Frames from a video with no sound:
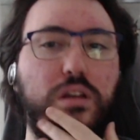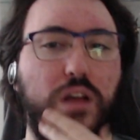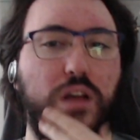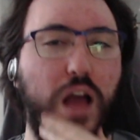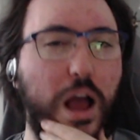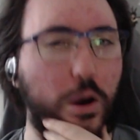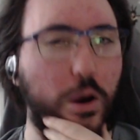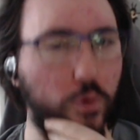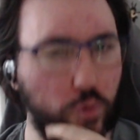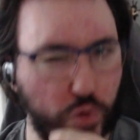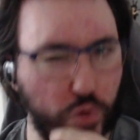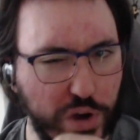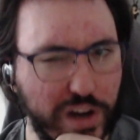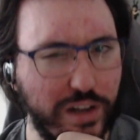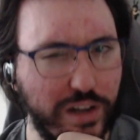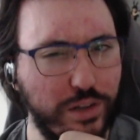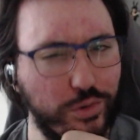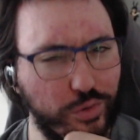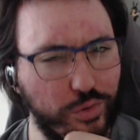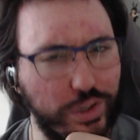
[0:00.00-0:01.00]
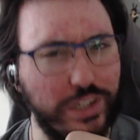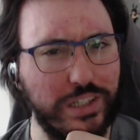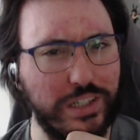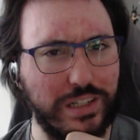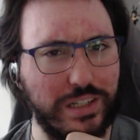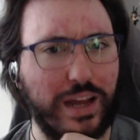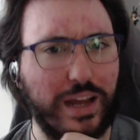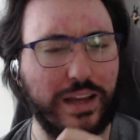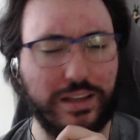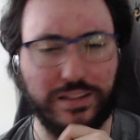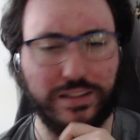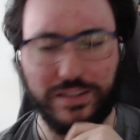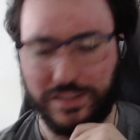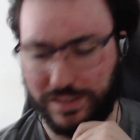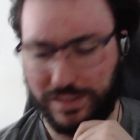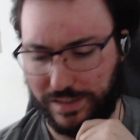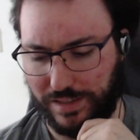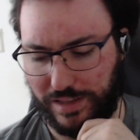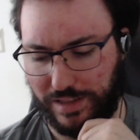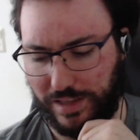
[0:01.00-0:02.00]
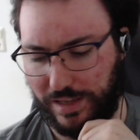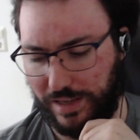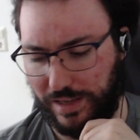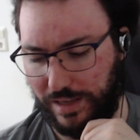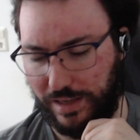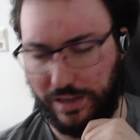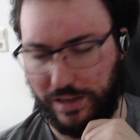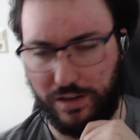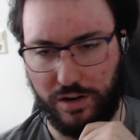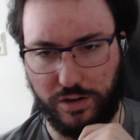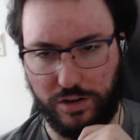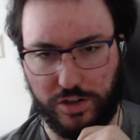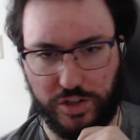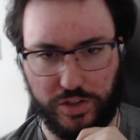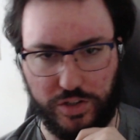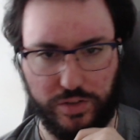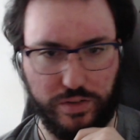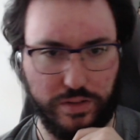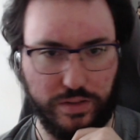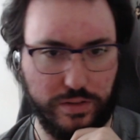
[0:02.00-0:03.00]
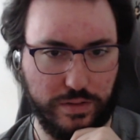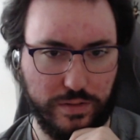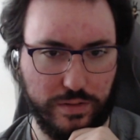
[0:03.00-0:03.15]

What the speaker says: I really, really liked the cartoon.